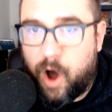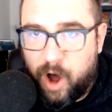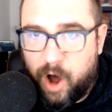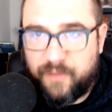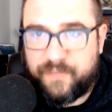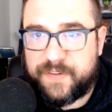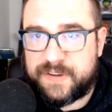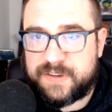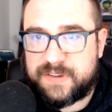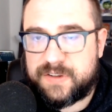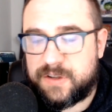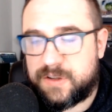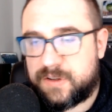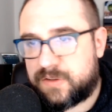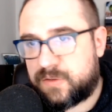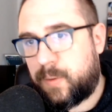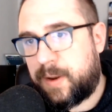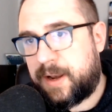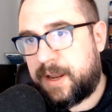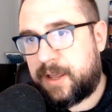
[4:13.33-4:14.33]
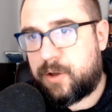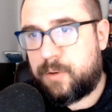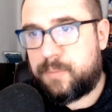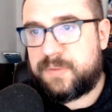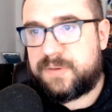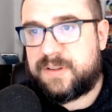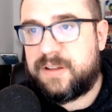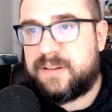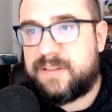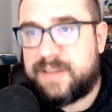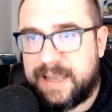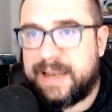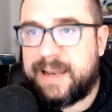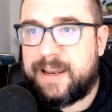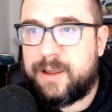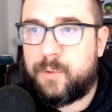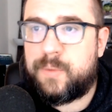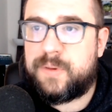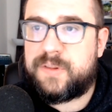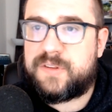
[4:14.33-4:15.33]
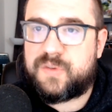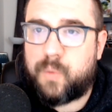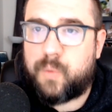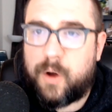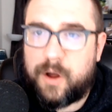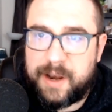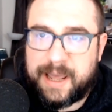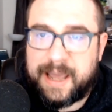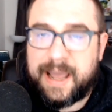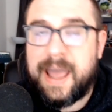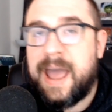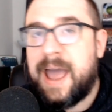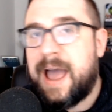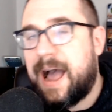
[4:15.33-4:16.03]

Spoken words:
officers when it comes to dealing with swatting,